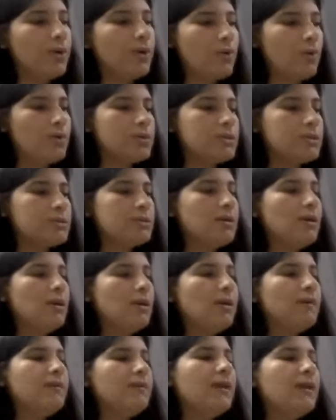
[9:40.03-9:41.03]
courts.
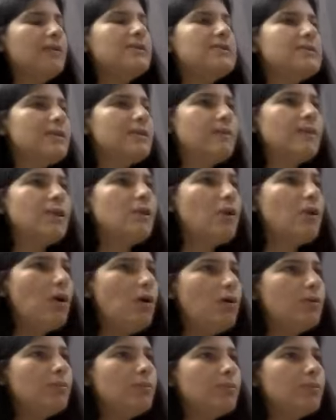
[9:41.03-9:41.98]
Then is civil law.